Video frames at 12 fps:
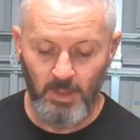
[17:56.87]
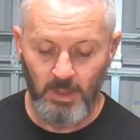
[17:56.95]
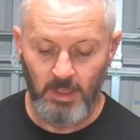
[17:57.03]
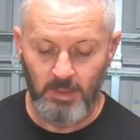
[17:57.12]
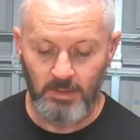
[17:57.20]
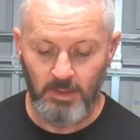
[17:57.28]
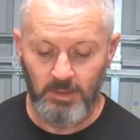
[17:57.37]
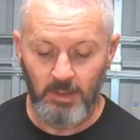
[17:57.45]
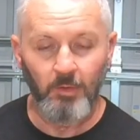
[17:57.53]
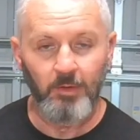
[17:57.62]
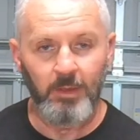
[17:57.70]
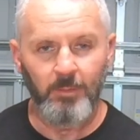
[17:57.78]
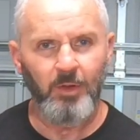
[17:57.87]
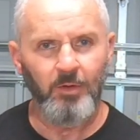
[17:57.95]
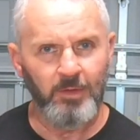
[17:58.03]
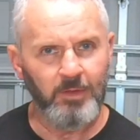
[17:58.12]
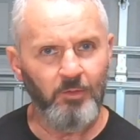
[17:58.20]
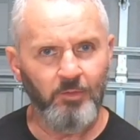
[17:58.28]
They
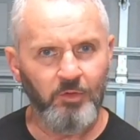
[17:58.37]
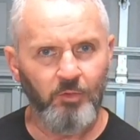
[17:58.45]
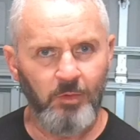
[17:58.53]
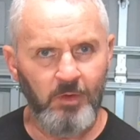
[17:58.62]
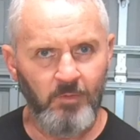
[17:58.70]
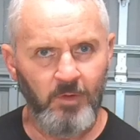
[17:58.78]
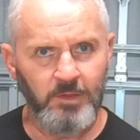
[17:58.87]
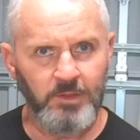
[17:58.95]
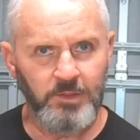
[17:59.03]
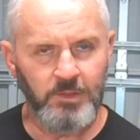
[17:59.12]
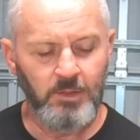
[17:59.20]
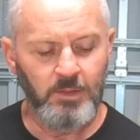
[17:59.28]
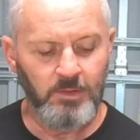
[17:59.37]
apparently only do refunds,